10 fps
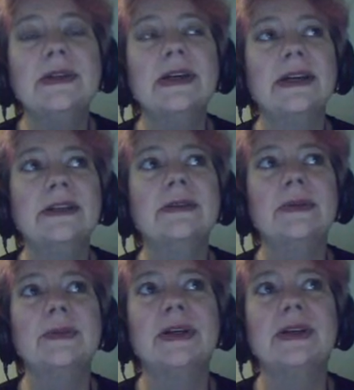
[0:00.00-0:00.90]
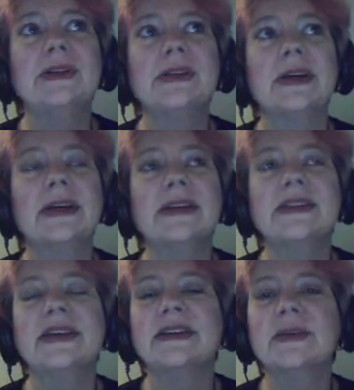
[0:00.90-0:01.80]
I don't remember his
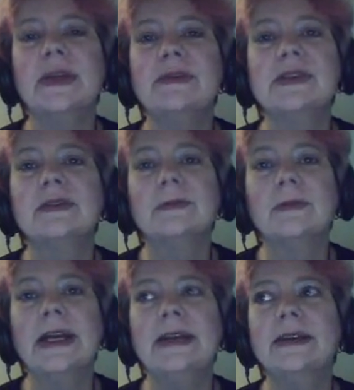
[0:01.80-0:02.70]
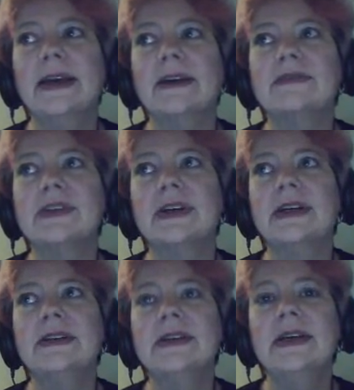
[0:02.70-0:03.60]
Estes, but he was a great
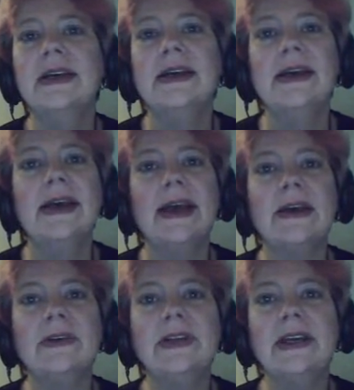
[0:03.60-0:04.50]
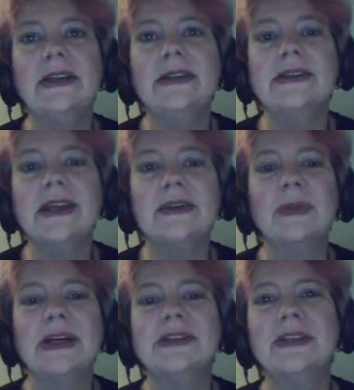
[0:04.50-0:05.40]
half-giant. Aldane, the
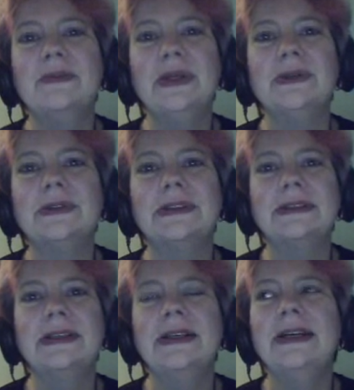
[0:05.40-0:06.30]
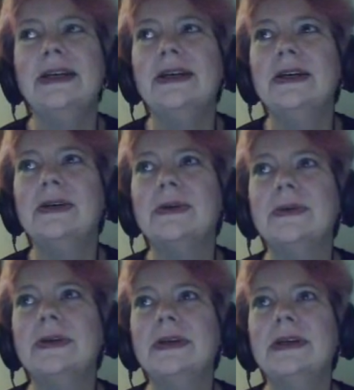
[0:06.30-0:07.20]
sandblasted mule, who
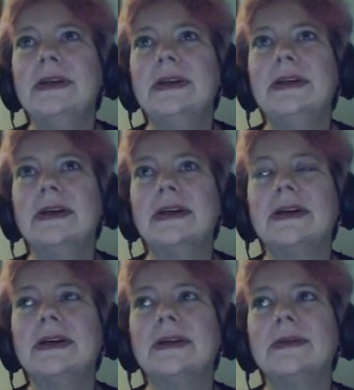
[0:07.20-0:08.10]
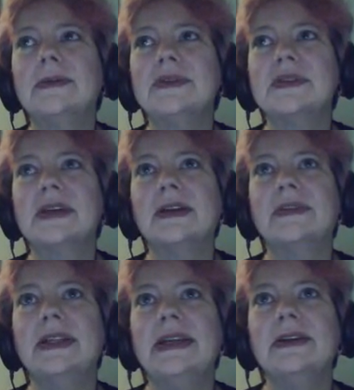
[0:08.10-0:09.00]
was kind of
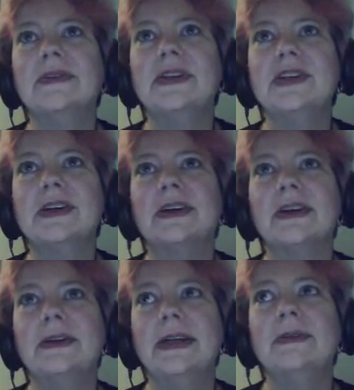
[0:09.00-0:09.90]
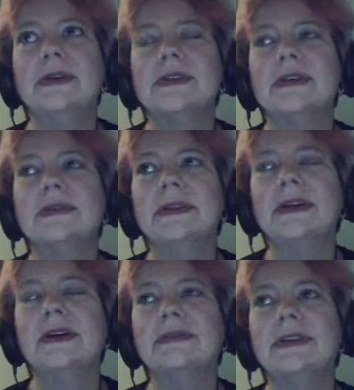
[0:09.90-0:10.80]
the leader of the Jakar, and was
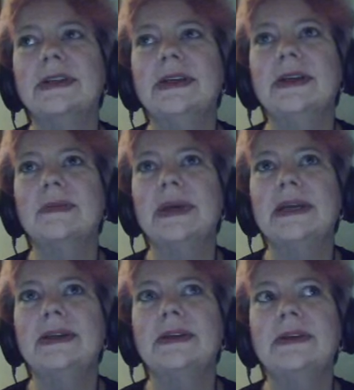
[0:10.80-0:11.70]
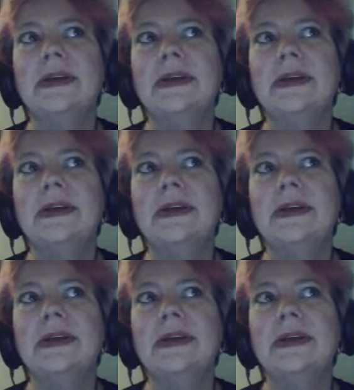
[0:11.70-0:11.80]
often a companion.